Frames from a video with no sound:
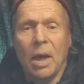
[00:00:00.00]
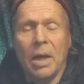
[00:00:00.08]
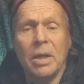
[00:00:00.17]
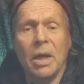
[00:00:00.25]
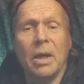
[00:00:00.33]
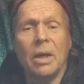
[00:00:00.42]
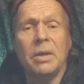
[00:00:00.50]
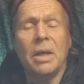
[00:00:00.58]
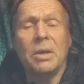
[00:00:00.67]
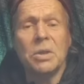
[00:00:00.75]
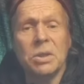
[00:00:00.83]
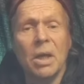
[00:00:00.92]
I
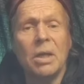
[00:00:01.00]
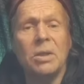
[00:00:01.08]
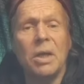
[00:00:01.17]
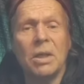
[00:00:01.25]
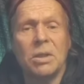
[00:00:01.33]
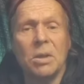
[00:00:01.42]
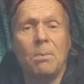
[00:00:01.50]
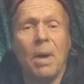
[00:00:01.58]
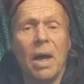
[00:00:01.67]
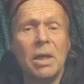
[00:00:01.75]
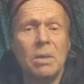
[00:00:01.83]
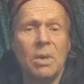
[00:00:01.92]
understand that the
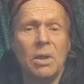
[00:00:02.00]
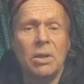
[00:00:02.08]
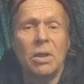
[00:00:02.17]
Bible,